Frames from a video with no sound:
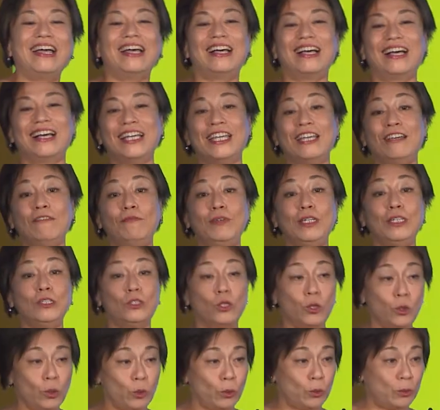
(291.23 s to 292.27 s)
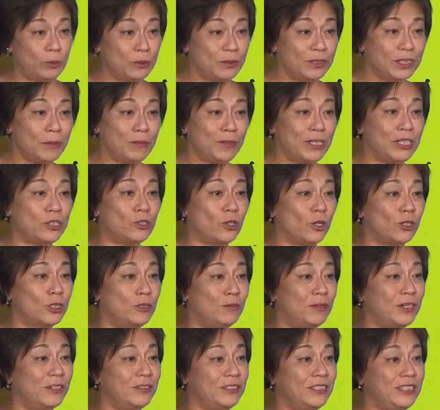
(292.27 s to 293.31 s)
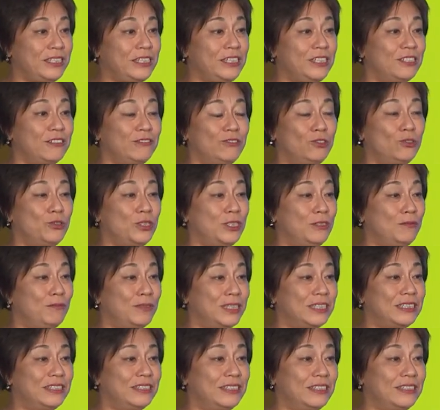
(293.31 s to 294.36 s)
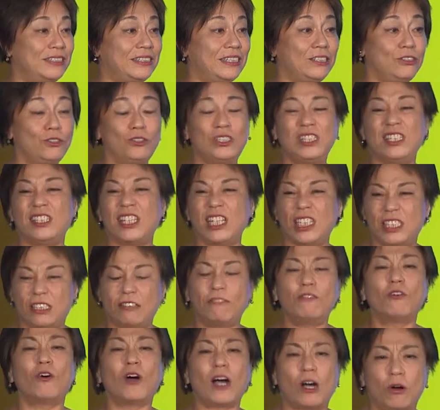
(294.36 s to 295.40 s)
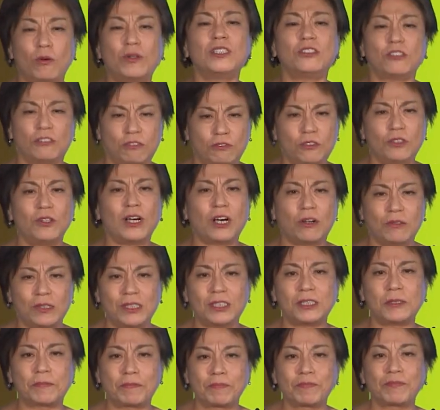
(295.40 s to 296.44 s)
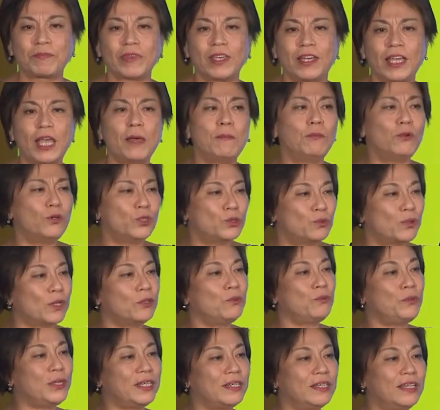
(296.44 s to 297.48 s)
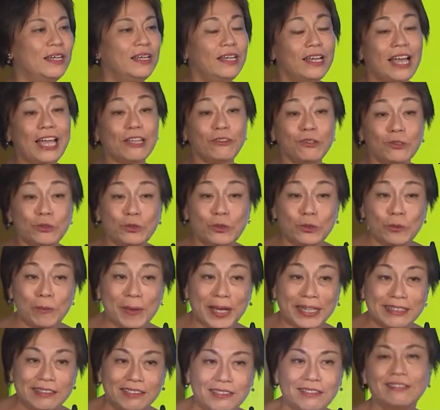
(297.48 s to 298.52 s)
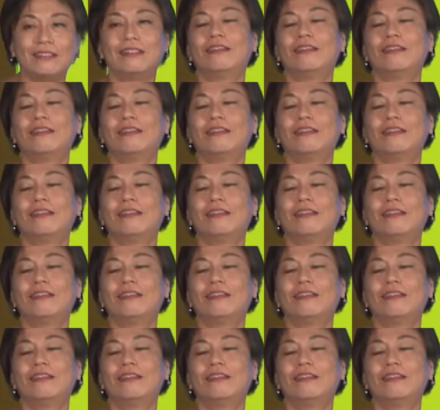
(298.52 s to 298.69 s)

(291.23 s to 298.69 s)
I have been told, somebody talked about the ease of doing business, that usually takes 4 hours or few hours, at most 1 week. I took 2 months.